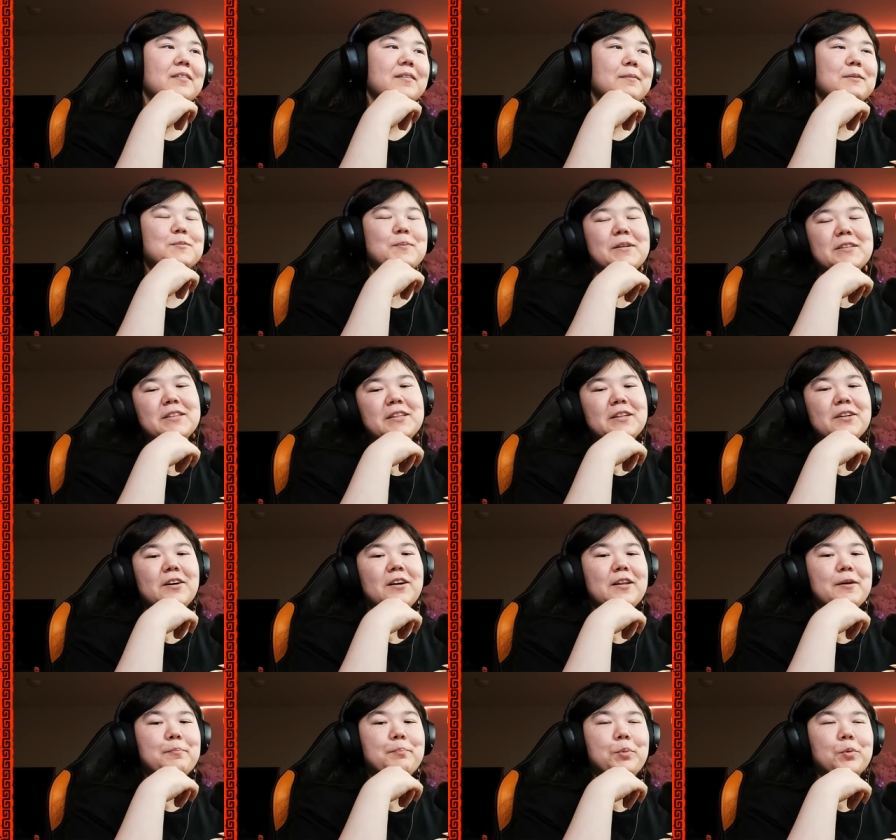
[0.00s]
I'm surprised they didn't
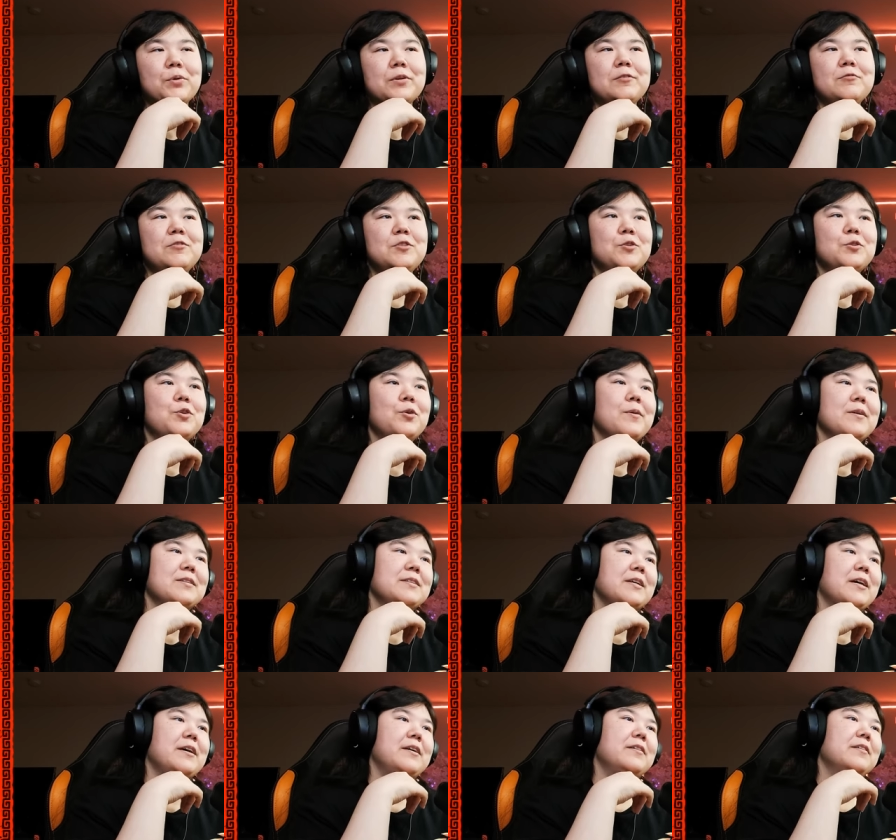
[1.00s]
call it Boring View,
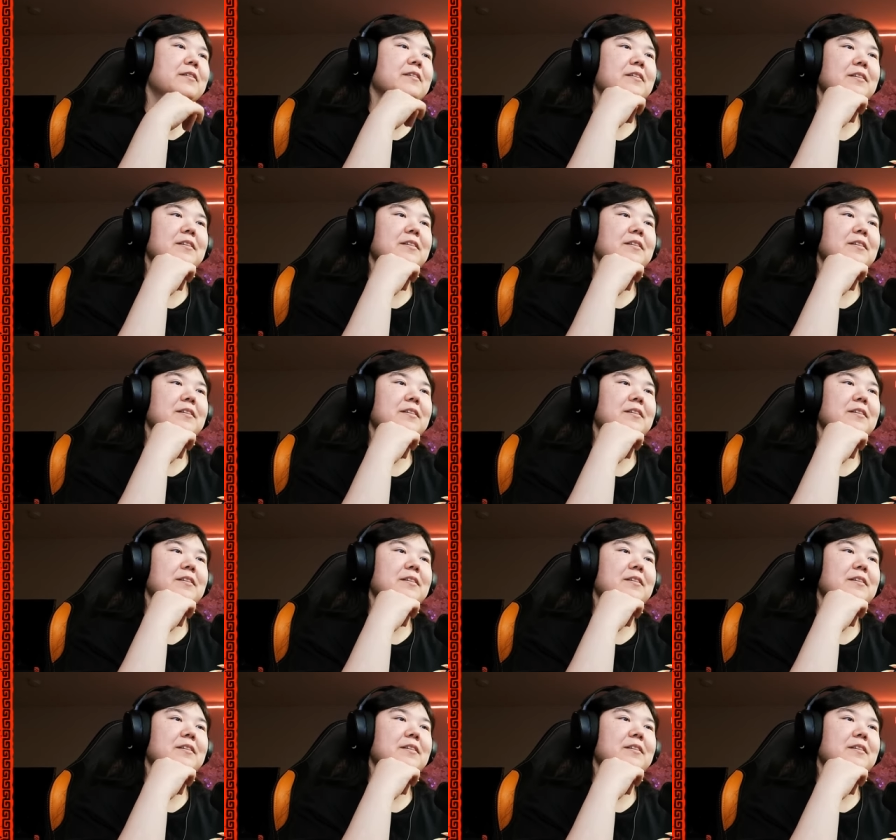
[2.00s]
USA.